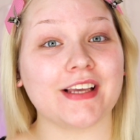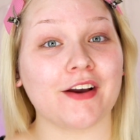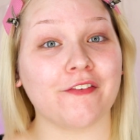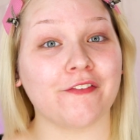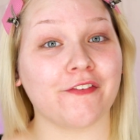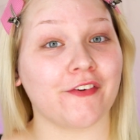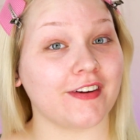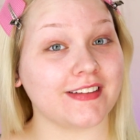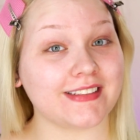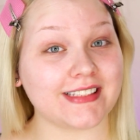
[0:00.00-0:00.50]
so
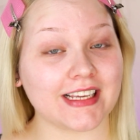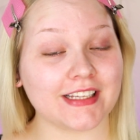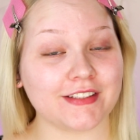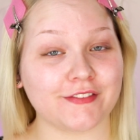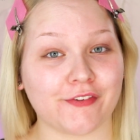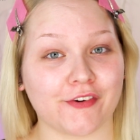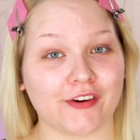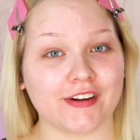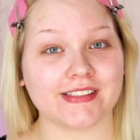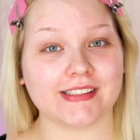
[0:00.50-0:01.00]
first things
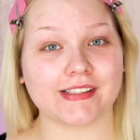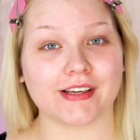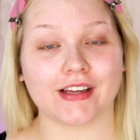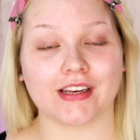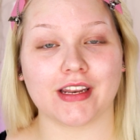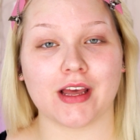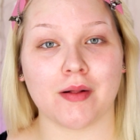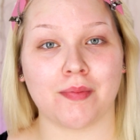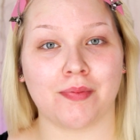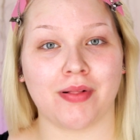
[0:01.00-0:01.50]
first, I'm
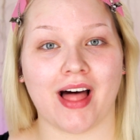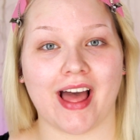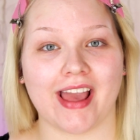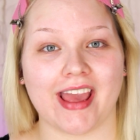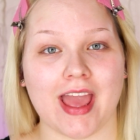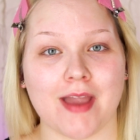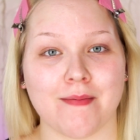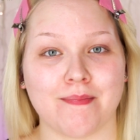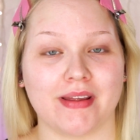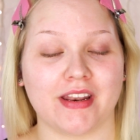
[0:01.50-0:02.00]
gonna apply
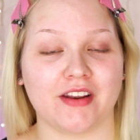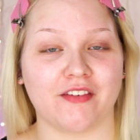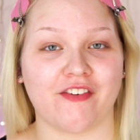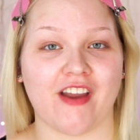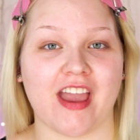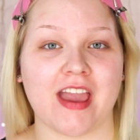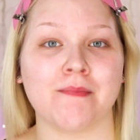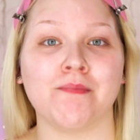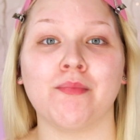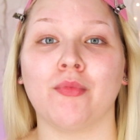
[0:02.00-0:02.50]
a bit of a